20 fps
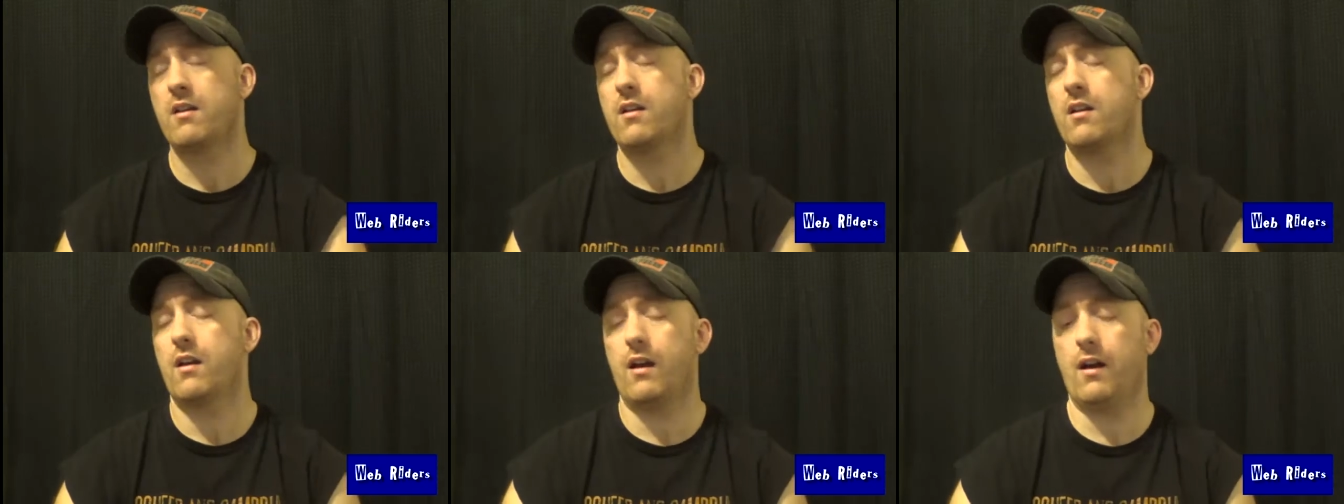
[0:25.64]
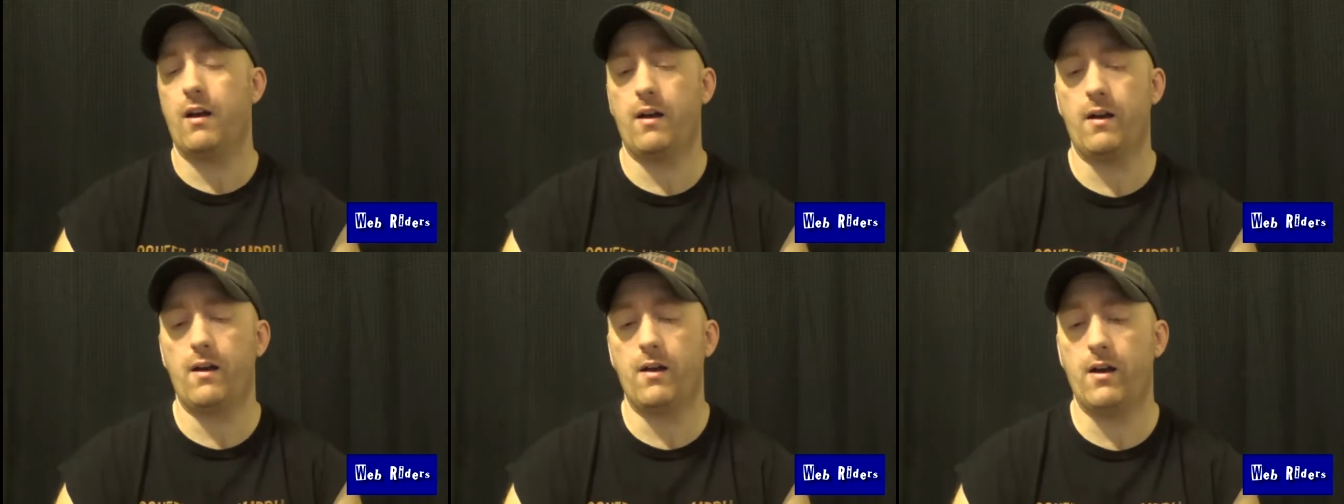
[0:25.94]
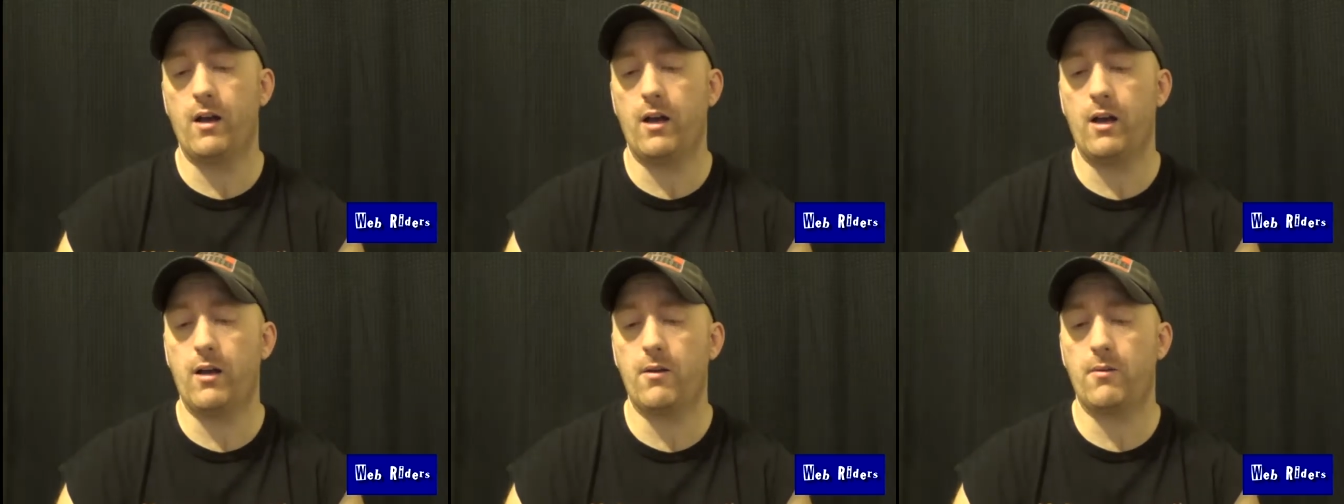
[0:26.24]

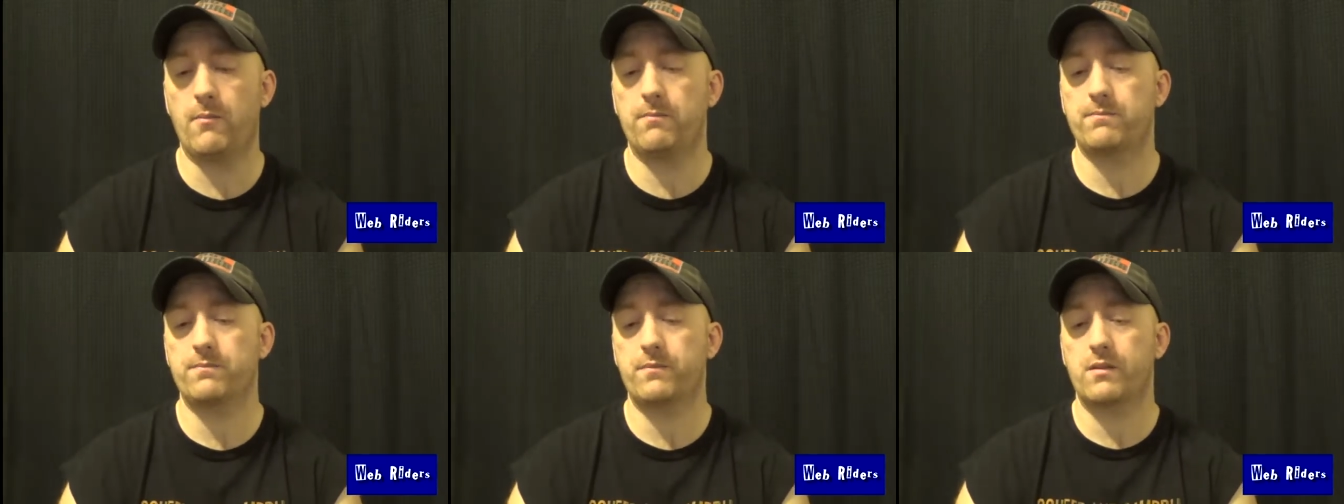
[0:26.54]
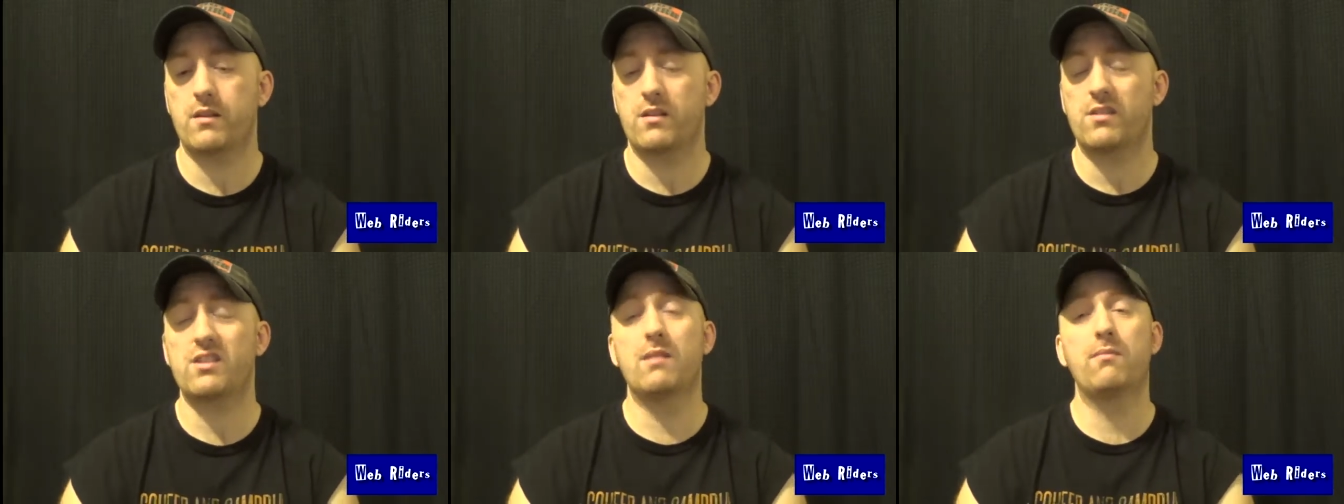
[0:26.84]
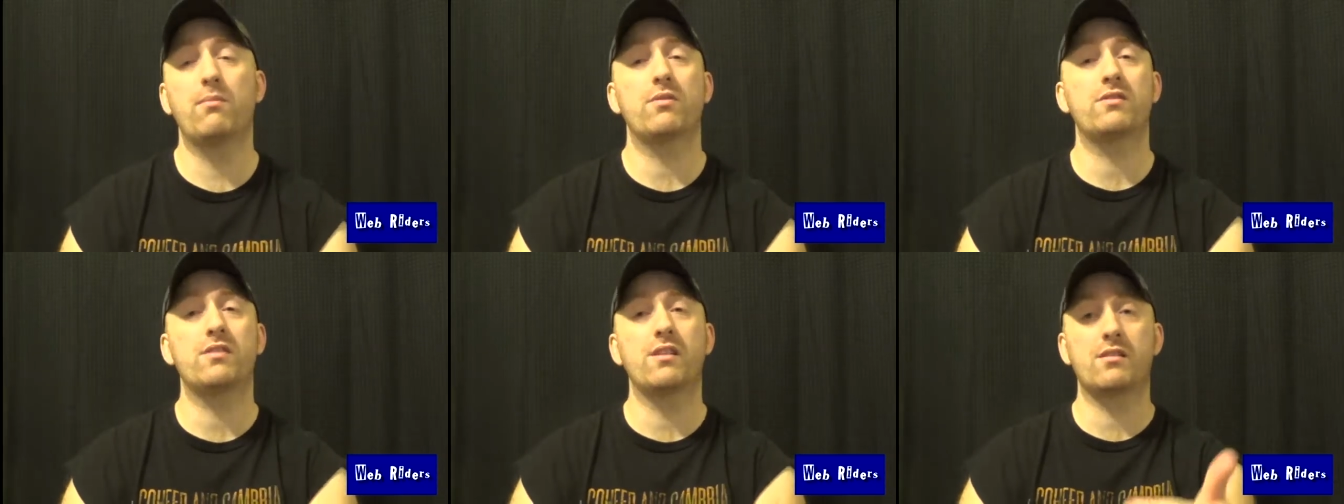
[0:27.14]
Um,
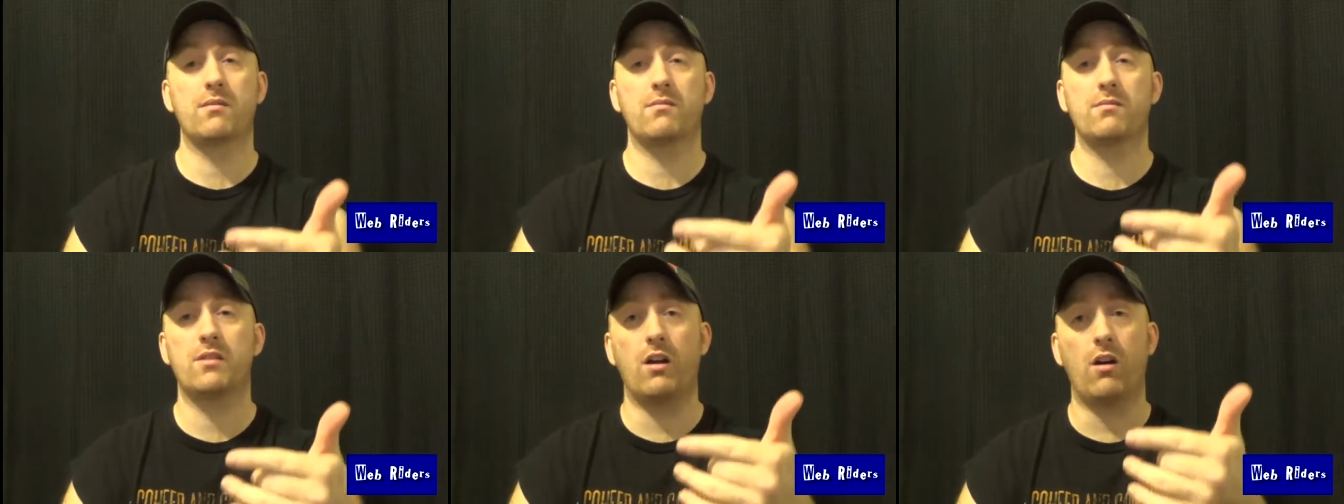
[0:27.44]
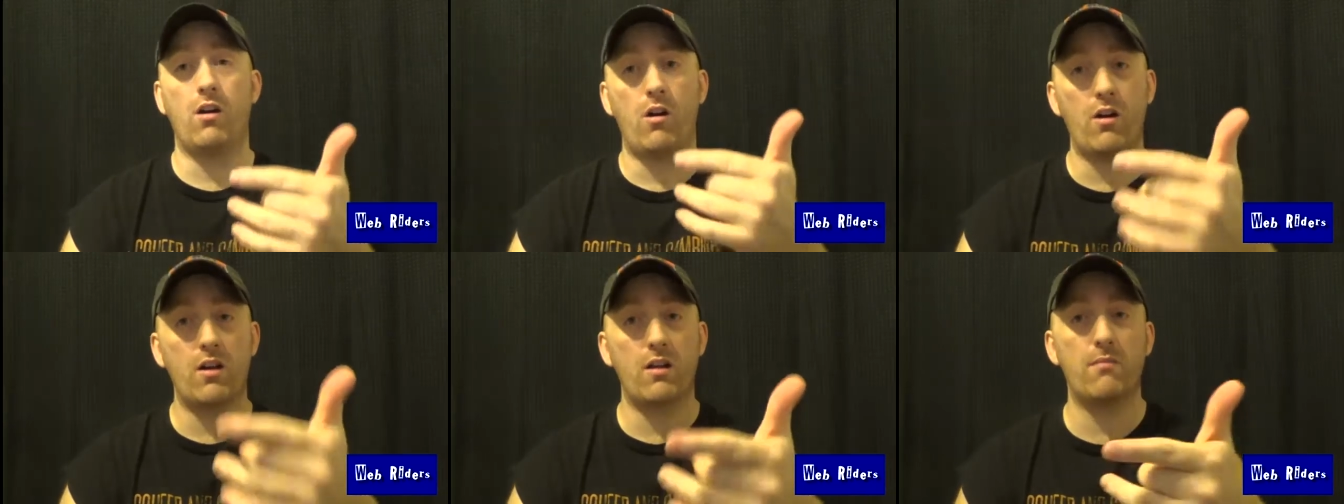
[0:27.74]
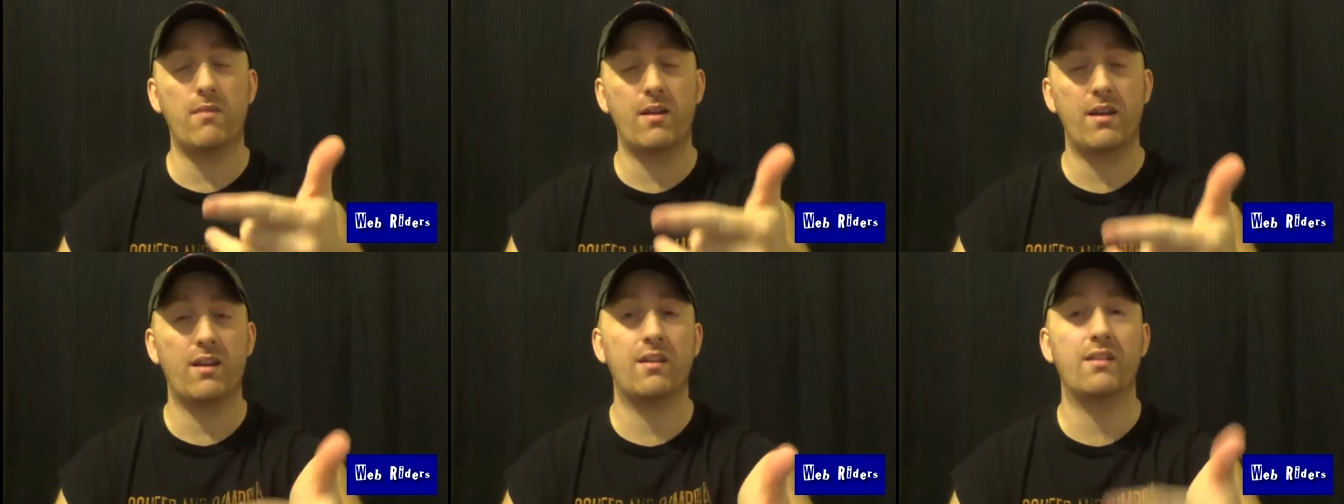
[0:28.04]
Simple Systems, to
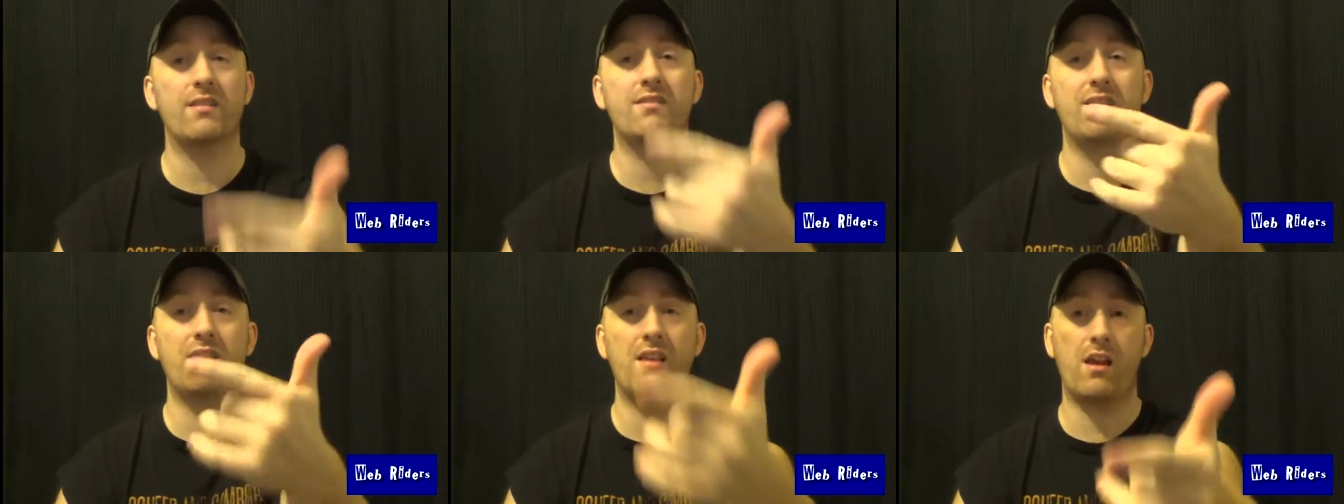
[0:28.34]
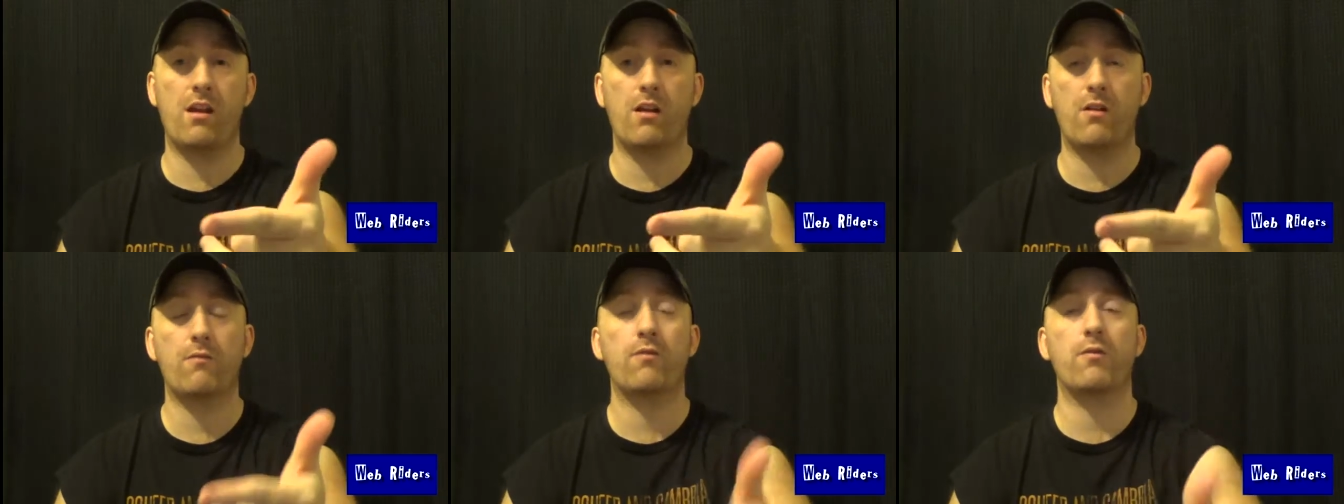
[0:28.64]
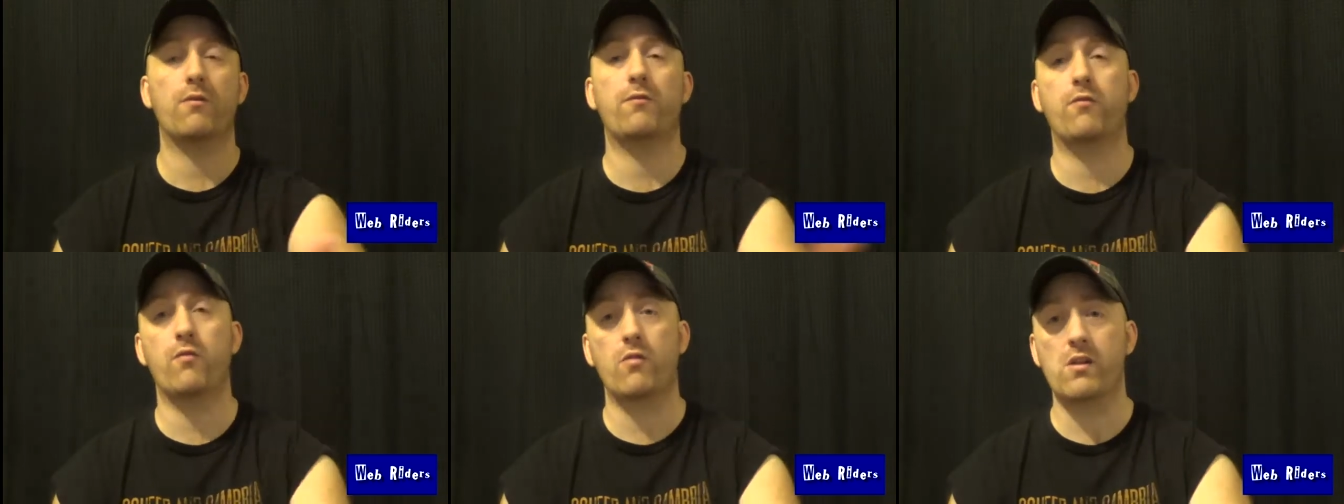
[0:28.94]
Automate is there for
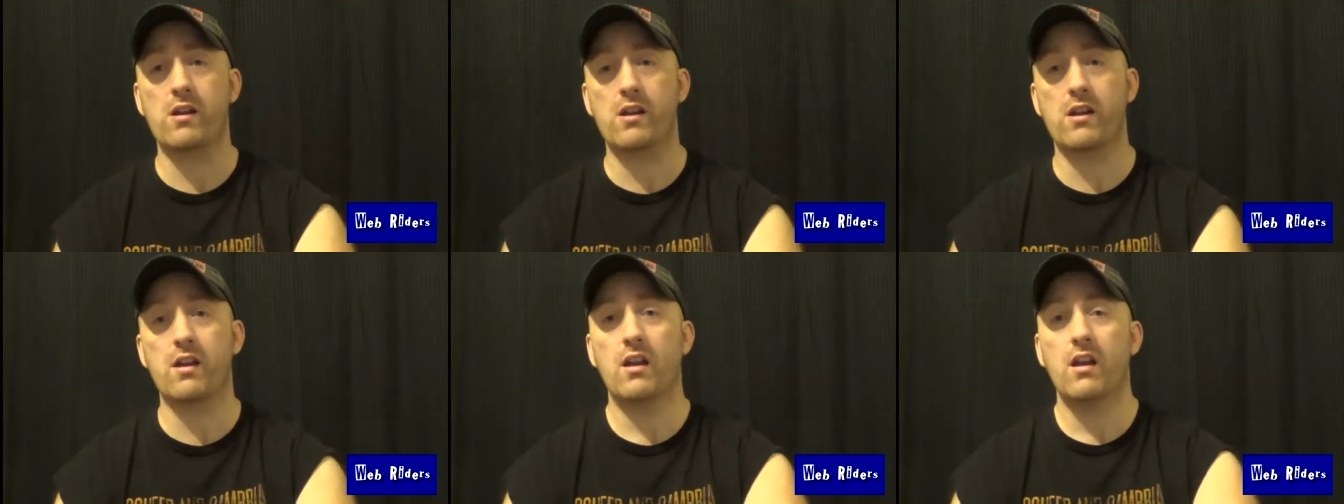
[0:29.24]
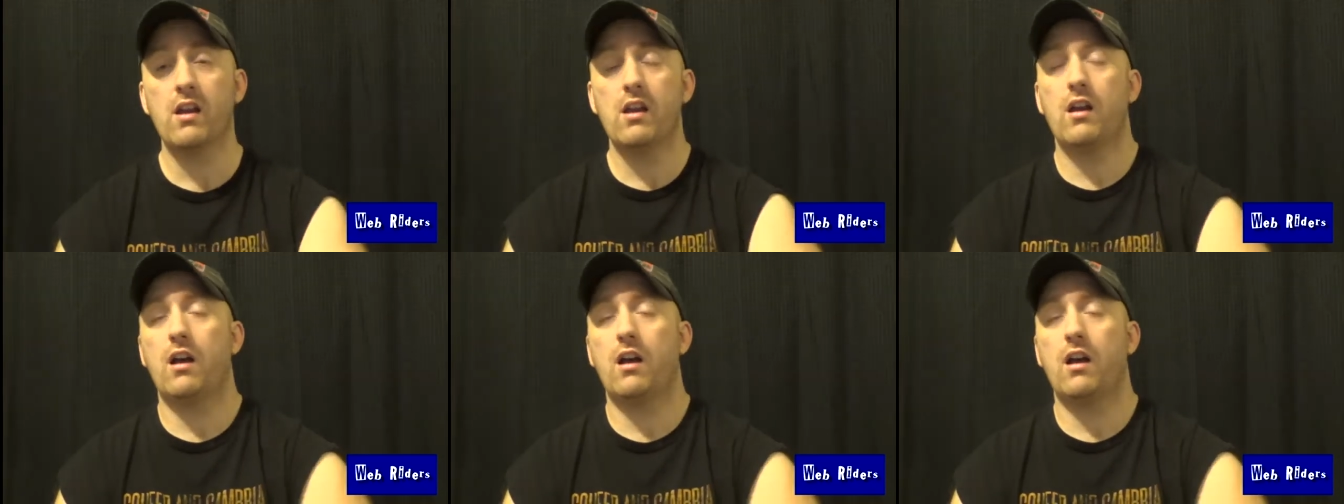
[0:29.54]
free.